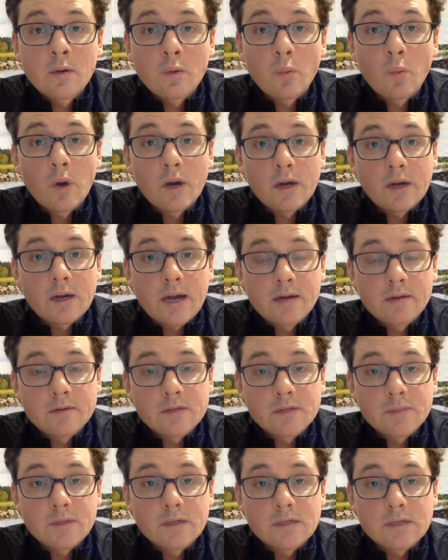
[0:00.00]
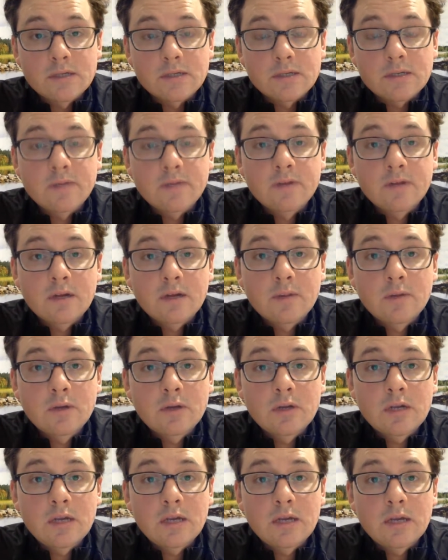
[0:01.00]
what kind of species live in a
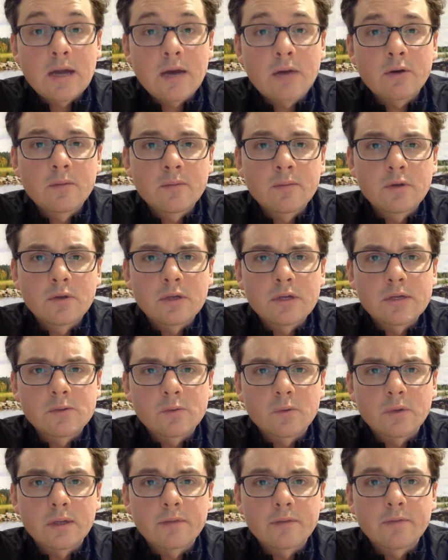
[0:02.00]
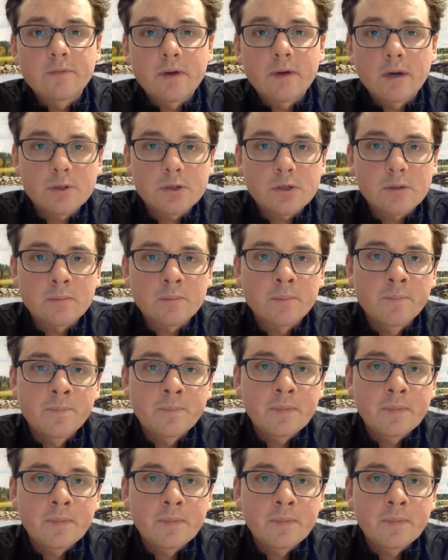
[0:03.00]
community and how communities really function.